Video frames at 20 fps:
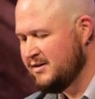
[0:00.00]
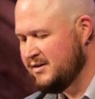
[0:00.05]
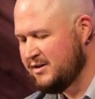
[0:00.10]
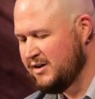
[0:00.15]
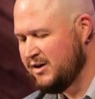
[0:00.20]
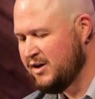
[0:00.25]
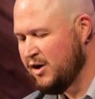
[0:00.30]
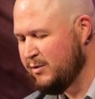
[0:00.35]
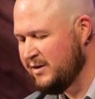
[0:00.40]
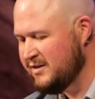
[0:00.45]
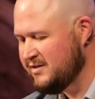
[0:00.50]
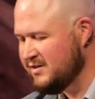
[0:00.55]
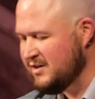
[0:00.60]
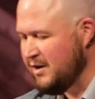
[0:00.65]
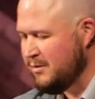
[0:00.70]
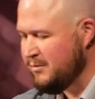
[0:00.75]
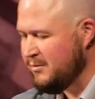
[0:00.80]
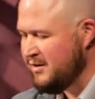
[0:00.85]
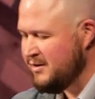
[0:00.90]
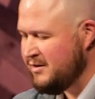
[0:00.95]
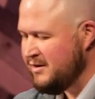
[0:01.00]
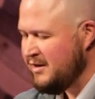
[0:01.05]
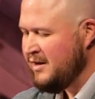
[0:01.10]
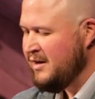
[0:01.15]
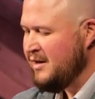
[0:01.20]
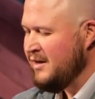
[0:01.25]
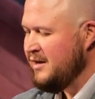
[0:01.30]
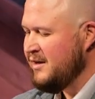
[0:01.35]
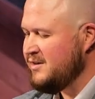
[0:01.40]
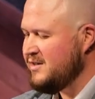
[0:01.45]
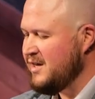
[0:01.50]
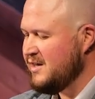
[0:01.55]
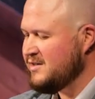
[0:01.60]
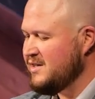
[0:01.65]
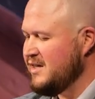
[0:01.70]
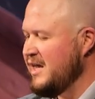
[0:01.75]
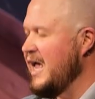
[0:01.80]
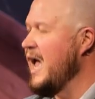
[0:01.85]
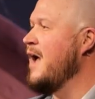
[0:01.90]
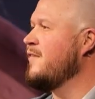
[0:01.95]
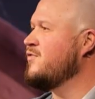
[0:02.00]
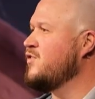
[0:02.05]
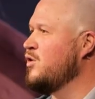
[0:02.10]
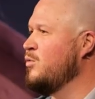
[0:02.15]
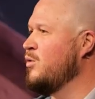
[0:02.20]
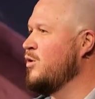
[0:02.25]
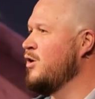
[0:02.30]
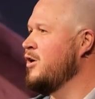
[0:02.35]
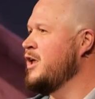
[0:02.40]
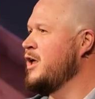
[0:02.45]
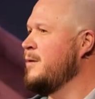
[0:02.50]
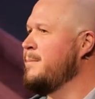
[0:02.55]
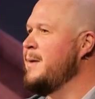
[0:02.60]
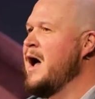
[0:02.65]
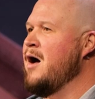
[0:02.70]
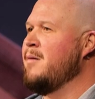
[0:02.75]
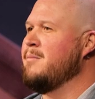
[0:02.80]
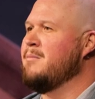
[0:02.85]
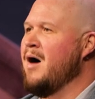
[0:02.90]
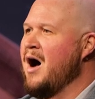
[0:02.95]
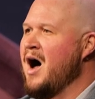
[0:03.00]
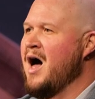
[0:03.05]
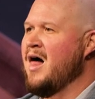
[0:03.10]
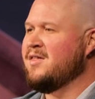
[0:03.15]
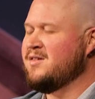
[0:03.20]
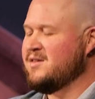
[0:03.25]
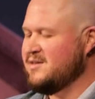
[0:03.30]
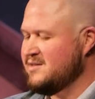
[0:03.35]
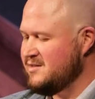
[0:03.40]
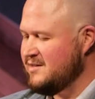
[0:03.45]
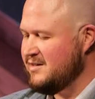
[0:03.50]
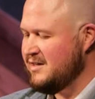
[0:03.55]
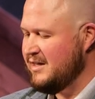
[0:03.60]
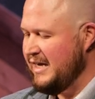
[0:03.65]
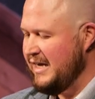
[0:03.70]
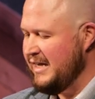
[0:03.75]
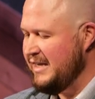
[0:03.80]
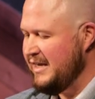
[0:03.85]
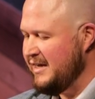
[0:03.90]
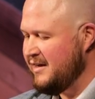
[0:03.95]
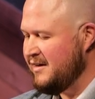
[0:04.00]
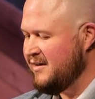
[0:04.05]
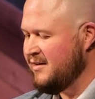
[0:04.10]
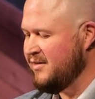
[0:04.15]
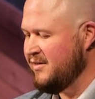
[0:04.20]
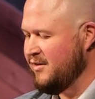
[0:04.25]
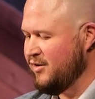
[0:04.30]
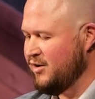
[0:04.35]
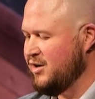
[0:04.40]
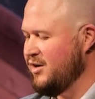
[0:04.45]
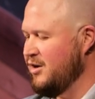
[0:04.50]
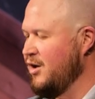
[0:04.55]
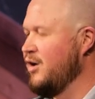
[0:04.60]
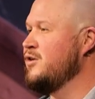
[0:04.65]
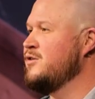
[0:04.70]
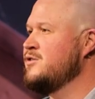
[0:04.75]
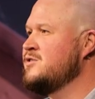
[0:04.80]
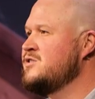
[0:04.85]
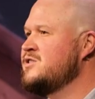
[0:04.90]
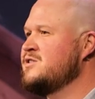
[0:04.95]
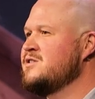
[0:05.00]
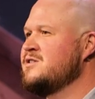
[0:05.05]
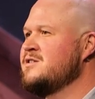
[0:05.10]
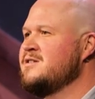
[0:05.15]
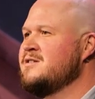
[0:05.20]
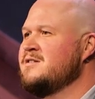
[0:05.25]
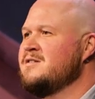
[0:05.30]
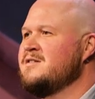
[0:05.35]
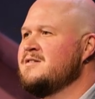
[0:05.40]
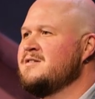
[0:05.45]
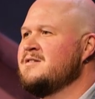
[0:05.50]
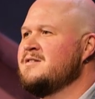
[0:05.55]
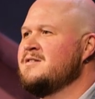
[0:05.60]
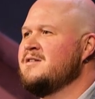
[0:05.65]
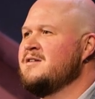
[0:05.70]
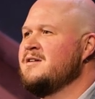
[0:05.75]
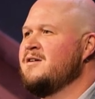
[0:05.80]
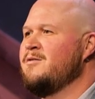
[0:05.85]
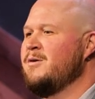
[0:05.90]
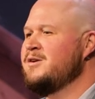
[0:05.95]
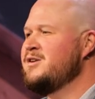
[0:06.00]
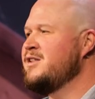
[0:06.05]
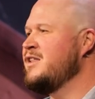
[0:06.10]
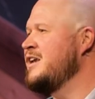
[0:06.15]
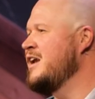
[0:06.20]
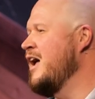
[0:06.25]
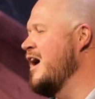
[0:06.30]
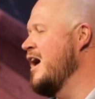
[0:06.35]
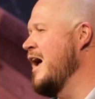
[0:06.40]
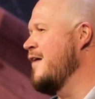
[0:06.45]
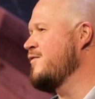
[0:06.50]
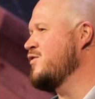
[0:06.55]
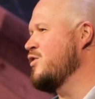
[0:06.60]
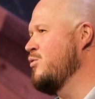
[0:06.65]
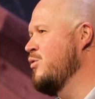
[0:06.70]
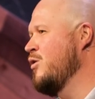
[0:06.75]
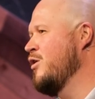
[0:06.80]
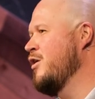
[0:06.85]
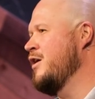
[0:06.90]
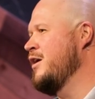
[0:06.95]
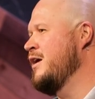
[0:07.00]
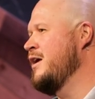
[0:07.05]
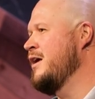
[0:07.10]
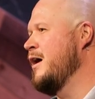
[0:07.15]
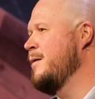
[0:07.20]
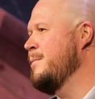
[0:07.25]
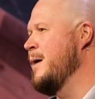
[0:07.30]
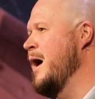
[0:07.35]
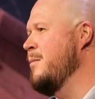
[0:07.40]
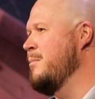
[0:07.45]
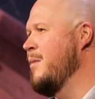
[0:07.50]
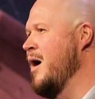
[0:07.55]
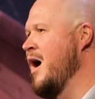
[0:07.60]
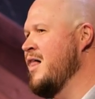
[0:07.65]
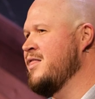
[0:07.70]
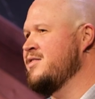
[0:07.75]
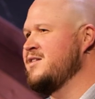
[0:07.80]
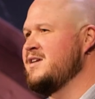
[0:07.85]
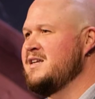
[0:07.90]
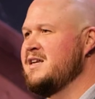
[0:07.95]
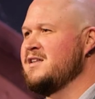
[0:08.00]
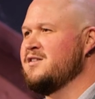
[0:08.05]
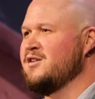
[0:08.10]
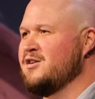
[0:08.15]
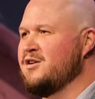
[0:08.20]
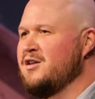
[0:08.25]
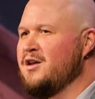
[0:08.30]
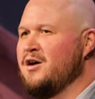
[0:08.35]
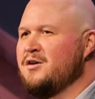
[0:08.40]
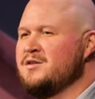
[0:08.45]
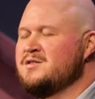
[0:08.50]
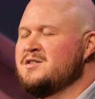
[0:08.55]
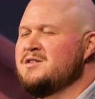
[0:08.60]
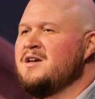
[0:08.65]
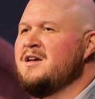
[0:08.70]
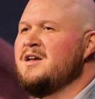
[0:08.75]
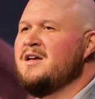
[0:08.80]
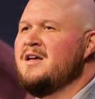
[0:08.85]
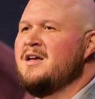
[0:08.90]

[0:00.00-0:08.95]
Do you know when someone doesn't have to worry about moths eating their clothes? When do they not have to worry about moths eating their clothes?